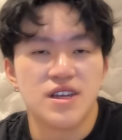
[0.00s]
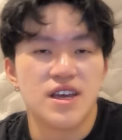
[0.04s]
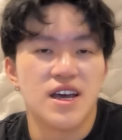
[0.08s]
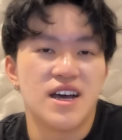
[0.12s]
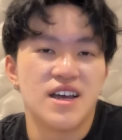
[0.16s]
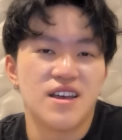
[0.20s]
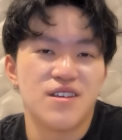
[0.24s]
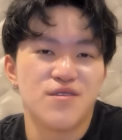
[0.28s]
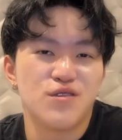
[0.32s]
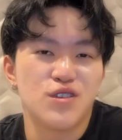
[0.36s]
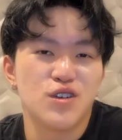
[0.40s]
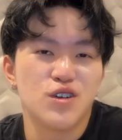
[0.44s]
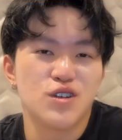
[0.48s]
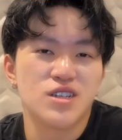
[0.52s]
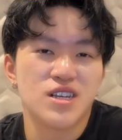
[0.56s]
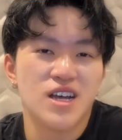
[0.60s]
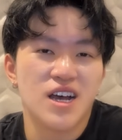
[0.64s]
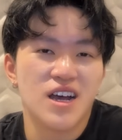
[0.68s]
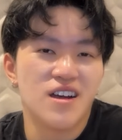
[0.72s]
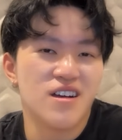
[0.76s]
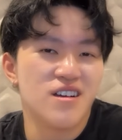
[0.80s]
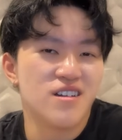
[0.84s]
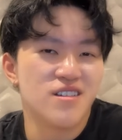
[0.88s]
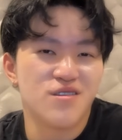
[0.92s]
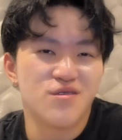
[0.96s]
yeah, if you're
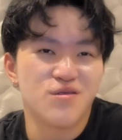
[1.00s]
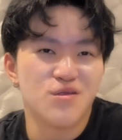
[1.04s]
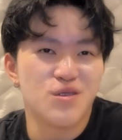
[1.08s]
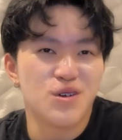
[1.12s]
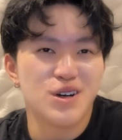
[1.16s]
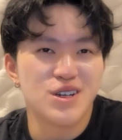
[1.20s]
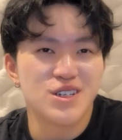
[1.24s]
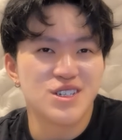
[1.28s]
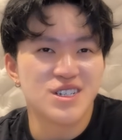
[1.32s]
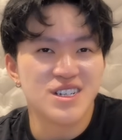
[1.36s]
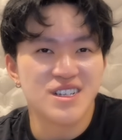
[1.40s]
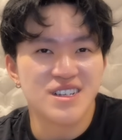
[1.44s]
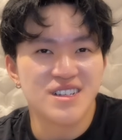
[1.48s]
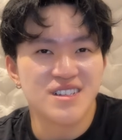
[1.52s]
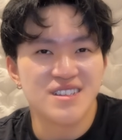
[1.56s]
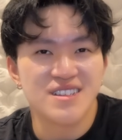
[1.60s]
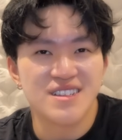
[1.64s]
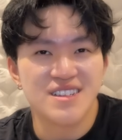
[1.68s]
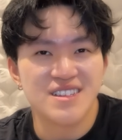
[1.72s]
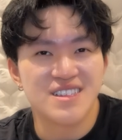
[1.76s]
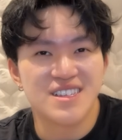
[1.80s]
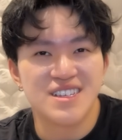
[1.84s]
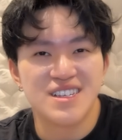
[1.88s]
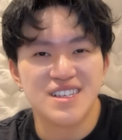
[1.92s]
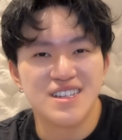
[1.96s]
tired of watching
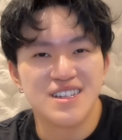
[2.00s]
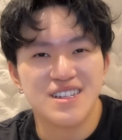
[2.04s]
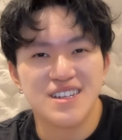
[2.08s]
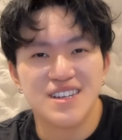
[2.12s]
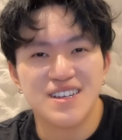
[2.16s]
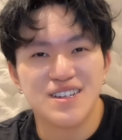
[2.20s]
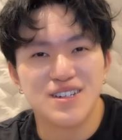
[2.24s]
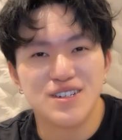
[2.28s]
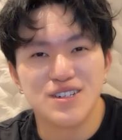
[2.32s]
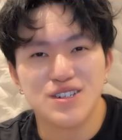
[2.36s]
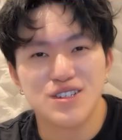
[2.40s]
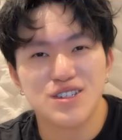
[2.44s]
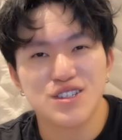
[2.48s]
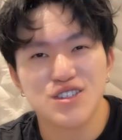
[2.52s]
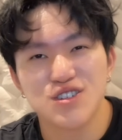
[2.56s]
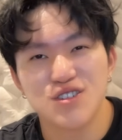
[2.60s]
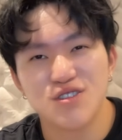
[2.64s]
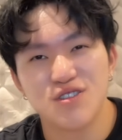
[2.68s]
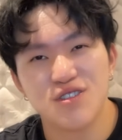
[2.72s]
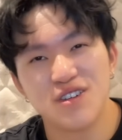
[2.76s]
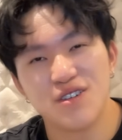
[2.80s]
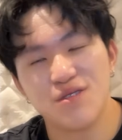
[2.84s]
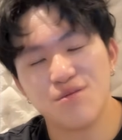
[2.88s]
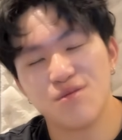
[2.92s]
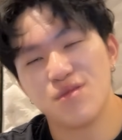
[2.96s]
teenagers
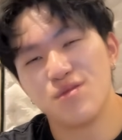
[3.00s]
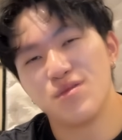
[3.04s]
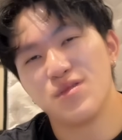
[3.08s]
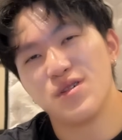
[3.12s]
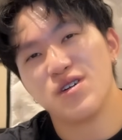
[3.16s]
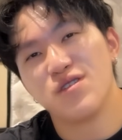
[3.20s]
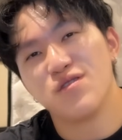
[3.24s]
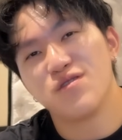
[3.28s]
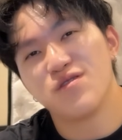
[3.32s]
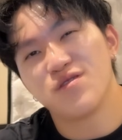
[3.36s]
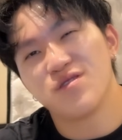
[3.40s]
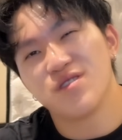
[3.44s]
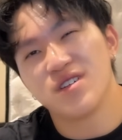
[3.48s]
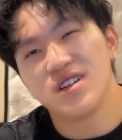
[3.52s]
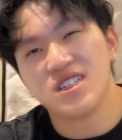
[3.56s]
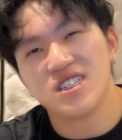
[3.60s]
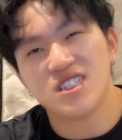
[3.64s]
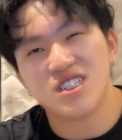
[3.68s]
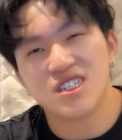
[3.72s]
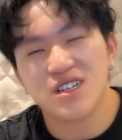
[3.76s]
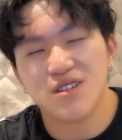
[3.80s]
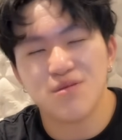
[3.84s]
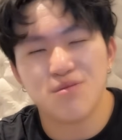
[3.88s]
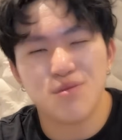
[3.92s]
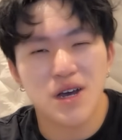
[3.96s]
scream about
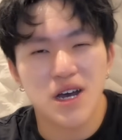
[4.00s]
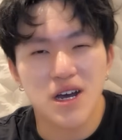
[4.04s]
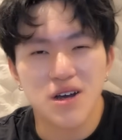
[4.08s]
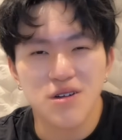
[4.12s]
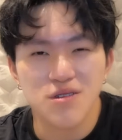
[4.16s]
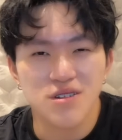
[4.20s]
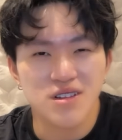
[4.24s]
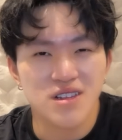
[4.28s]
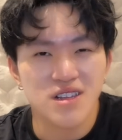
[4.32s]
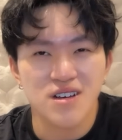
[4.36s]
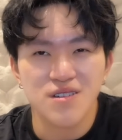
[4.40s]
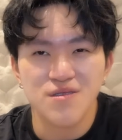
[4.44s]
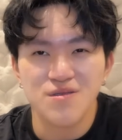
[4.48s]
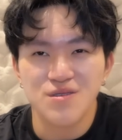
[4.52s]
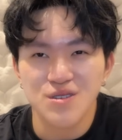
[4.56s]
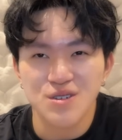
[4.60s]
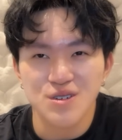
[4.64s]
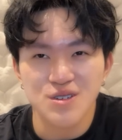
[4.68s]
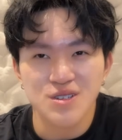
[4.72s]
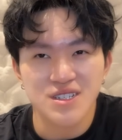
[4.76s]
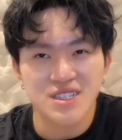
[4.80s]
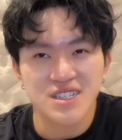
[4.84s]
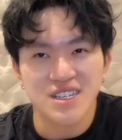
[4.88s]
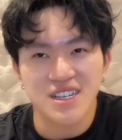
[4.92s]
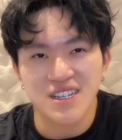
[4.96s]
friendship power
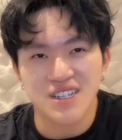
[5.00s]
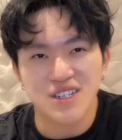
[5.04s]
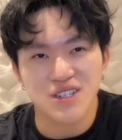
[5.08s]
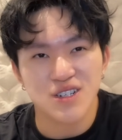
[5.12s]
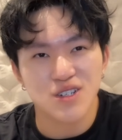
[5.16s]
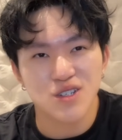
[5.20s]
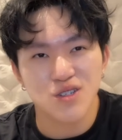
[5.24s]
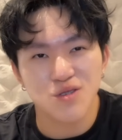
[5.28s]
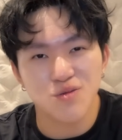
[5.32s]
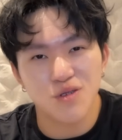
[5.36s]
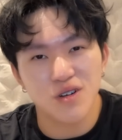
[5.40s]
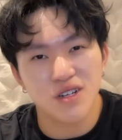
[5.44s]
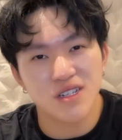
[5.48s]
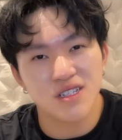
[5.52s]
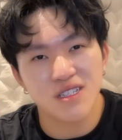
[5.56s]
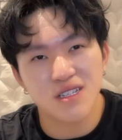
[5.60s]
levels and you just want